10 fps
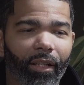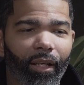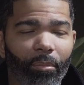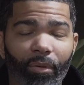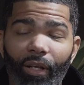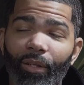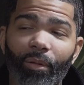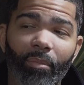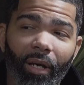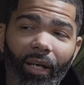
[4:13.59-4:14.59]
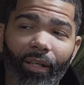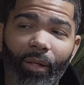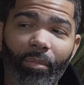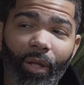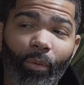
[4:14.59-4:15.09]
and plug them back
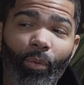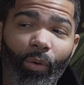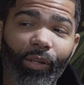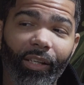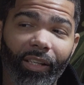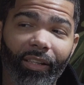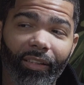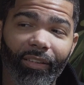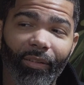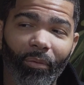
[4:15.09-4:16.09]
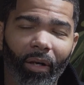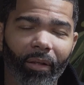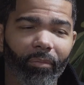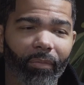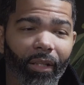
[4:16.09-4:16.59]
up, they will work again,
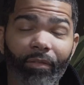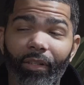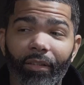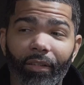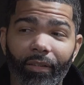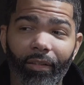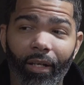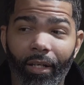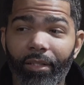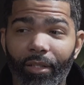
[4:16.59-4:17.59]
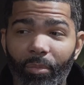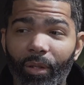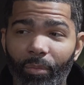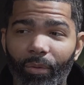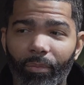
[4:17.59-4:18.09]
right? Even us as
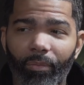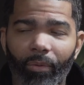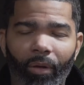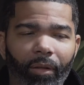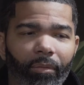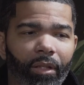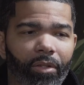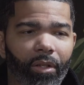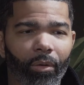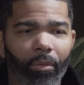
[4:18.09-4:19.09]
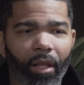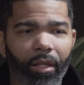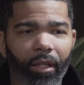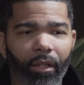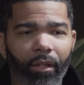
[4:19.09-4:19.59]
people, right? And so I
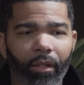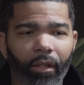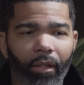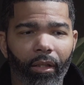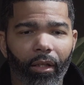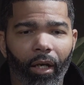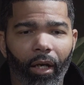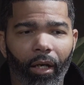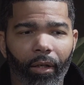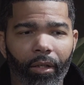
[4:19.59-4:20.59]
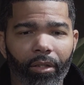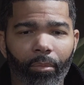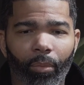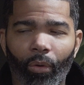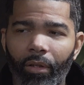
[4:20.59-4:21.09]
think it's
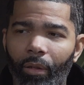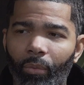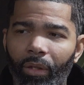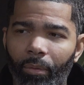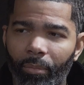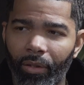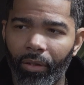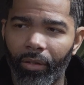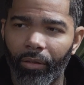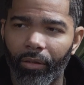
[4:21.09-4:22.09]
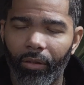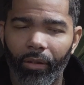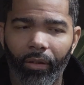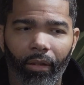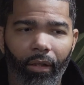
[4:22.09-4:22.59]
important that we unplug.
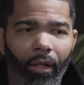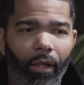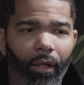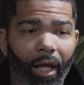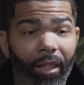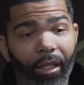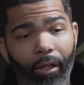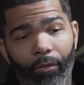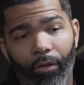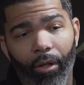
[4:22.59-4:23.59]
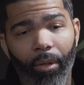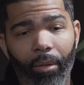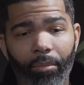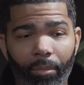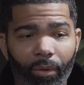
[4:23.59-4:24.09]
I think from a
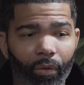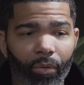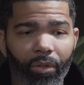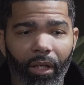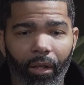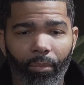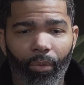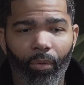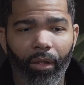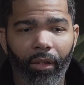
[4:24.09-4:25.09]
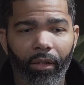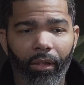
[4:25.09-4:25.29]
biblical standpoint,